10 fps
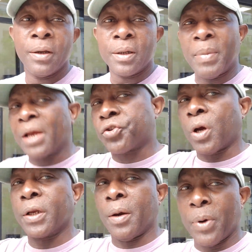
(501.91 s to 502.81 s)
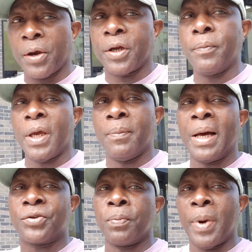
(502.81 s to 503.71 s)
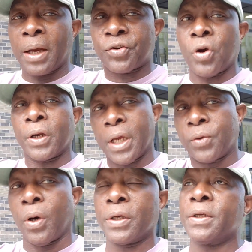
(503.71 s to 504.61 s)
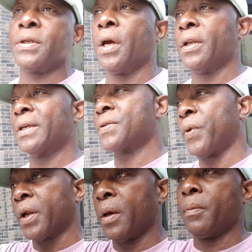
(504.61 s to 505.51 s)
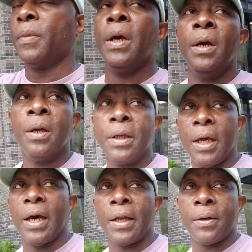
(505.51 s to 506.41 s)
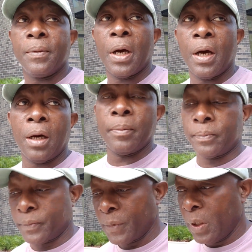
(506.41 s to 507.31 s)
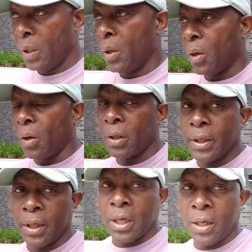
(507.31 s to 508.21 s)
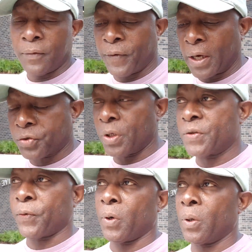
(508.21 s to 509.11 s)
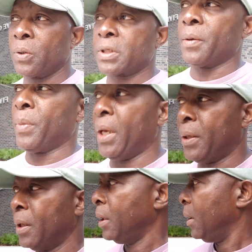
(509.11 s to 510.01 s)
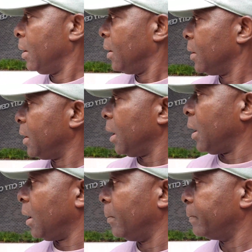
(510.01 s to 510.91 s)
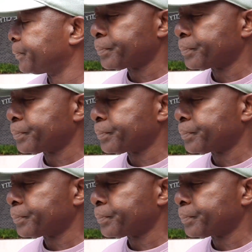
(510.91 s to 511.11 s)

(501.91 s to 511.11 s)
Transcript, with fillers: Mack truck, the American-made Mack, truck. The headquarters here. This is where them they had um, all the uh, factories for that made the um,